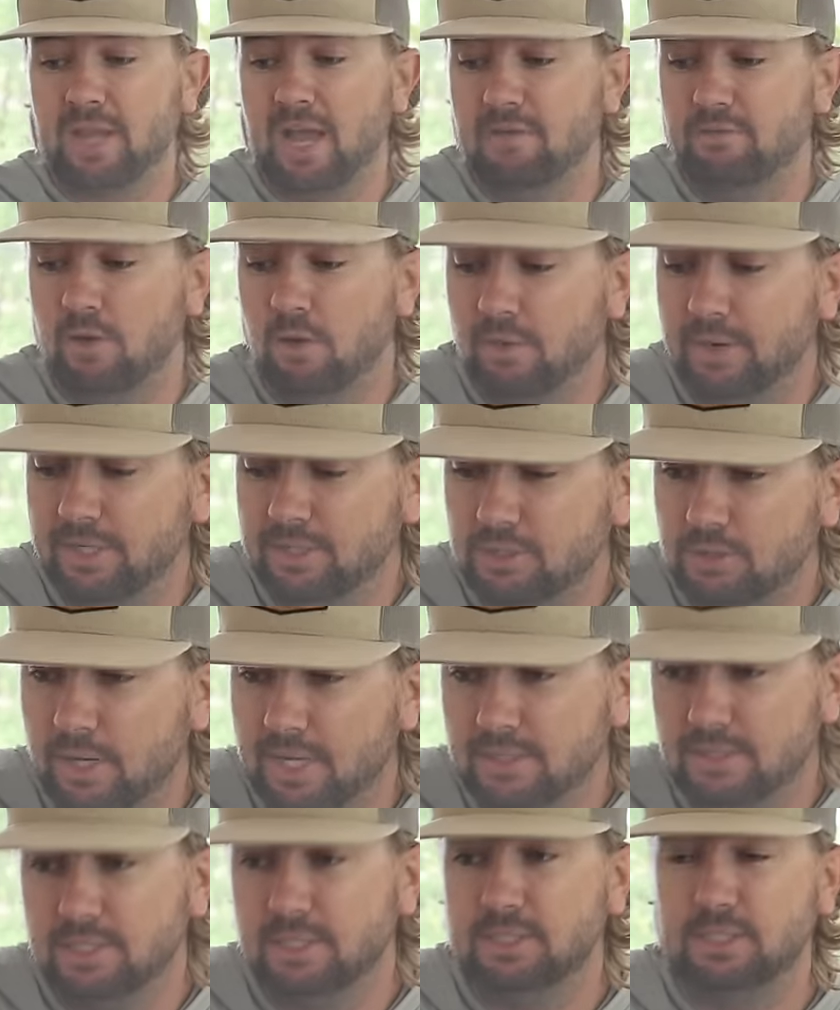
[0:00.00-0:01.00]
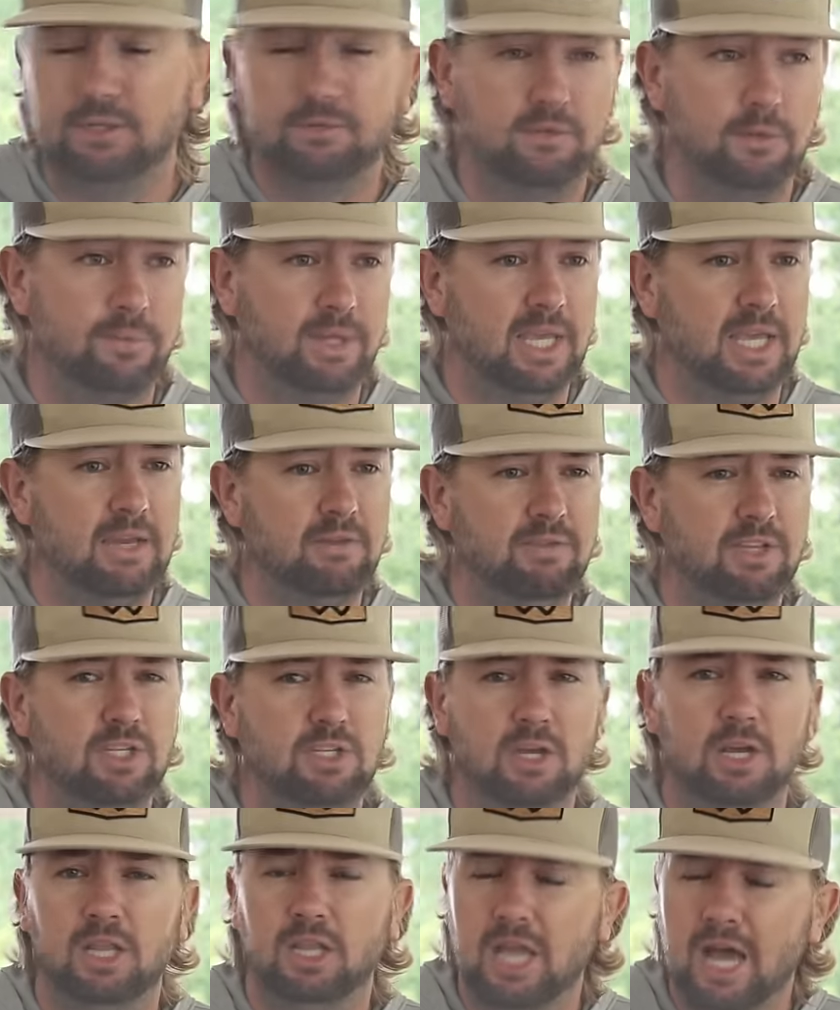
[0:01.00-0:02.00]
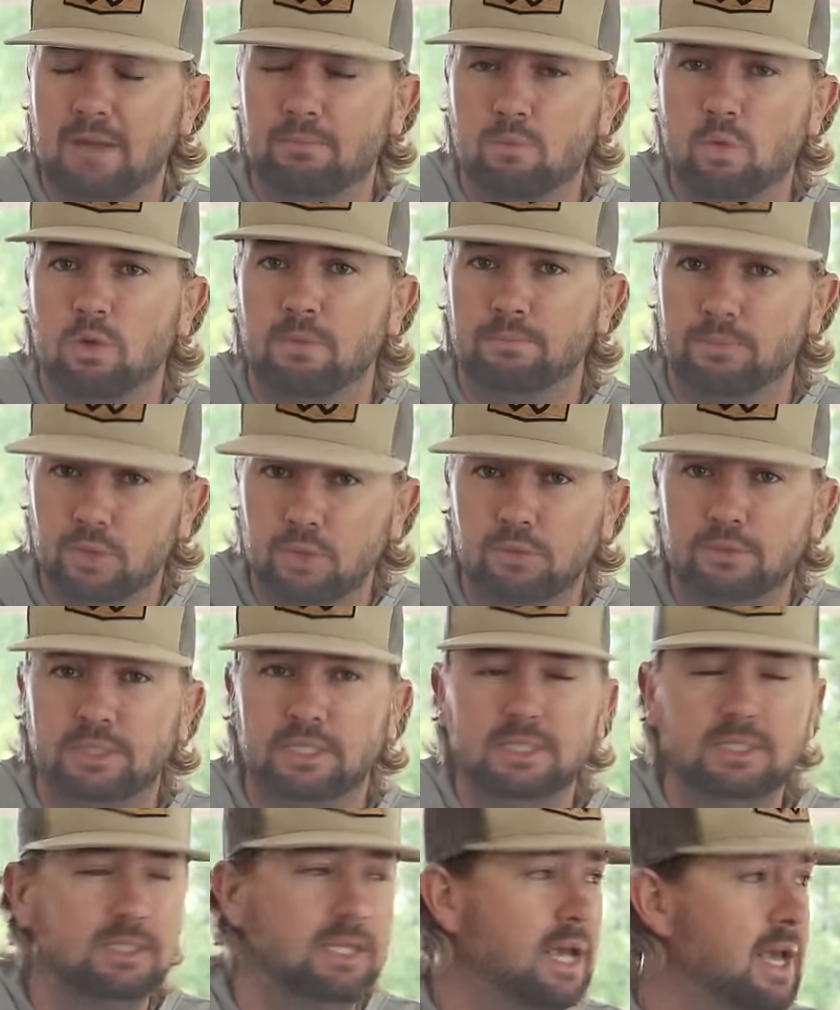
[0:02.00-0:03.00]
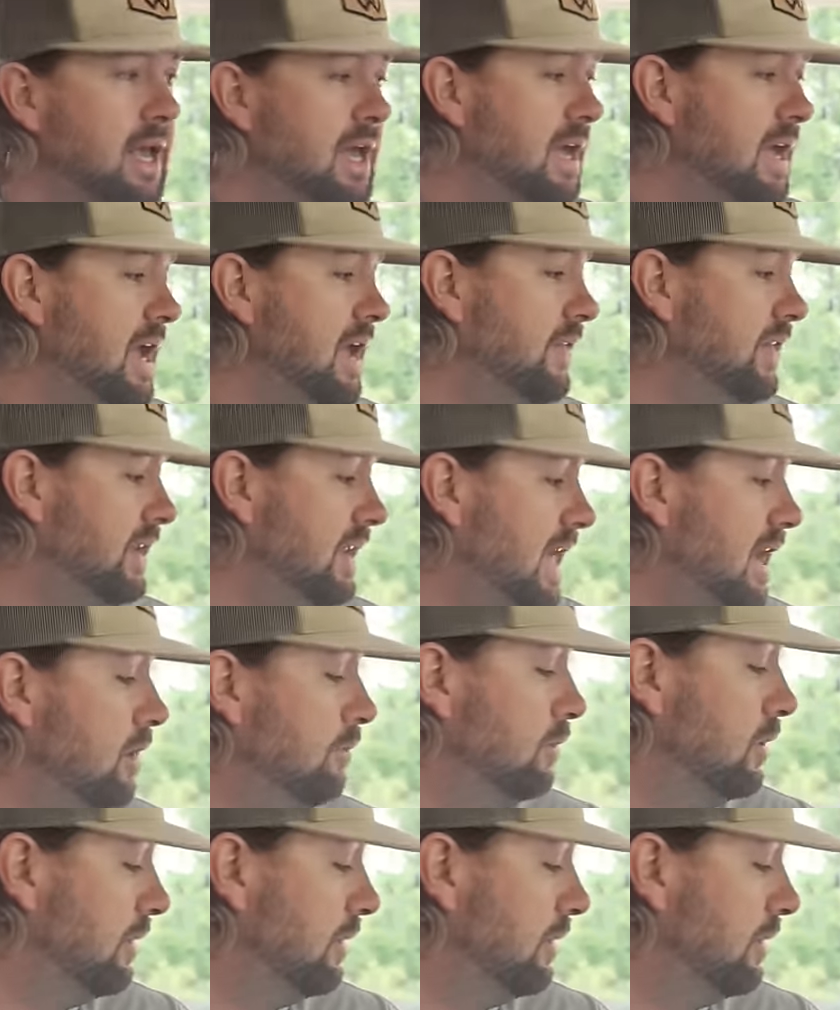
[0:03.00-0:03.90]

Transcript: I've already transitioned from the Envy to a lot more Muses, and then now I'm